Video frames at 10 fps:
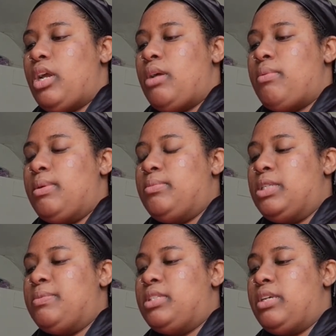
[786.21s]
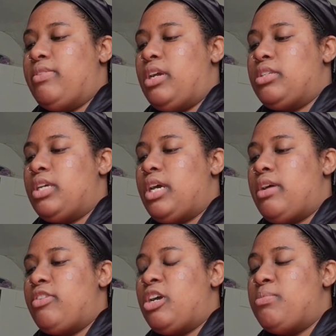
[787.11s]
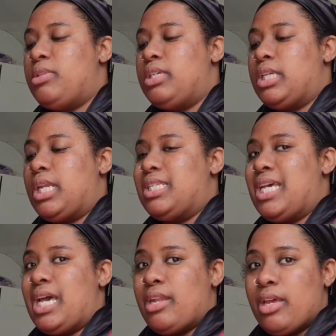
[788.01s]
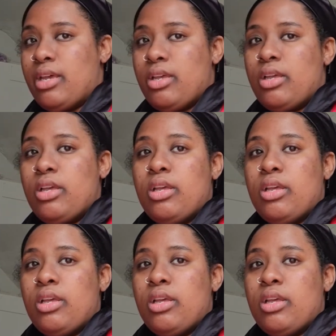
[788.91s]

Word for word: A bit more specific, because I have a couple of things I need to edit.